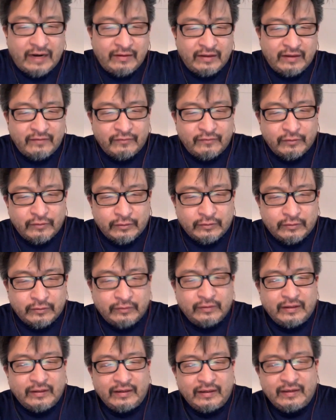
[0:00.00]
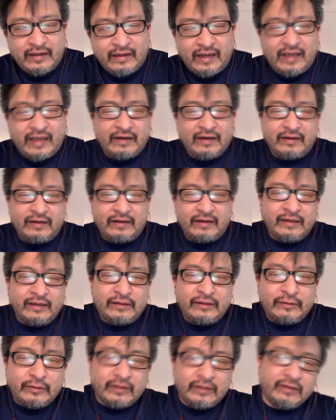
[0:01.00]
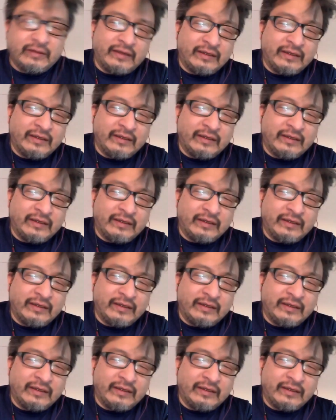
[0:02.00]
of that vertical and into a